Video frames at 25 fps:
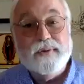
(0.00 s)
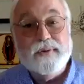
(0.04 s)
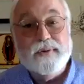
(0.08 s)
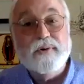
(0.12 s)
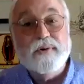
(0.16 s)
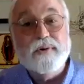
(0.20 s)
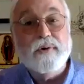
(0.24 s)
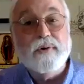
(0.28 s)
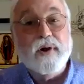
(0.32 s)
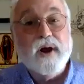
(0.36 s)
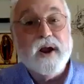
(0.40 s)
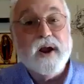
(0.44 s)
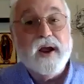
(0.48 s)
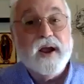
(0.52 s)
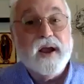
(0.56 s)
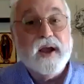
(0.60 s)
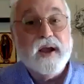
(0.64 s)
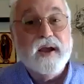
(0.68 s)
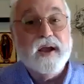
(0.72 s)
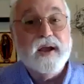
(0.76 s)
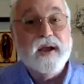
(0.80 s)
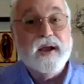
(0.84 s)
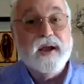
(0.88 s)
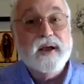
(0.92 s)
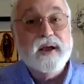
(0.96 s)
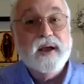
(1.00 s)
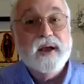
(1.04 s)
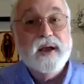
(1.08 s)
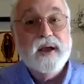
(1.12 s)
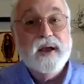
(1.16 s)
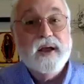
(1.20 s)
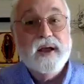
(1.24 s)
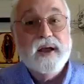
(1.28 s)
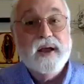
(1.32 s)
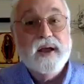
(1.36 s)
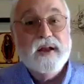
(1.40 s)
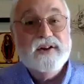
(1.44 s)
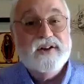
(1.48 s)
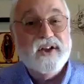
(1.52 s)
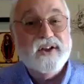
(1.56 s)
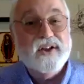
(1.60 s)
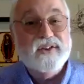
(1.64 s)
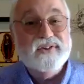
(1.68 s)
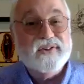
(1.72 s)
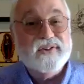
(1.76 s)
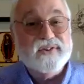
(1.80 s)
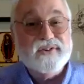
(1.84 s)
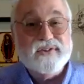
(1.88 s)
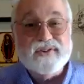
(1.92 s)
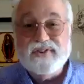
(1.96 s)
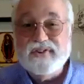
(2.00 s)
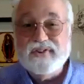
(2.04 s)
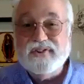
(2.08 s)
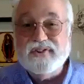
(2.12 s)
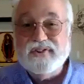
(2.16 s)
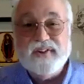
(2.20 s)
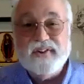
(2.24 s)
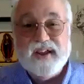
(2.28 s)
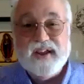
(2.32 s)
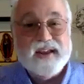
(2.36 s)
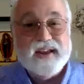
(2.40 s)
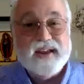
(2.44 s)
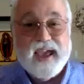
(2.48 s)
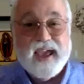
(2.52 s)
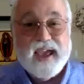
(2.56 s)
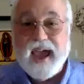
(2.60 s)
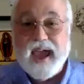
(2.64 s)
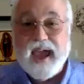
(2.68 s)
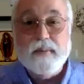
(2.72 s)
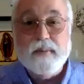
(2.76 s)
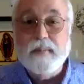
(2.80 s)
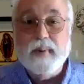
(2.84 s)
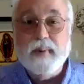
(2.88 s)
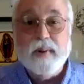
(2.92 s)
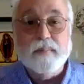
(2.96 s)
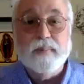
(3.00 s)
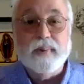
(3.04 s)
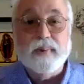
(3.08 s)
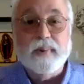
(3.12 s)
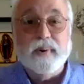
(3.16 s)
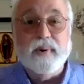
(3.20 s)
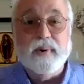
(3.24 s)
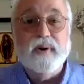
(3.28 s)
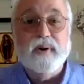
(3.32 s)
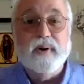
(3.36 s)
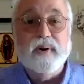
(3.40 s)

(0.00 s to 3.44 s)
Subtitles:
Greg doesn't see gang member.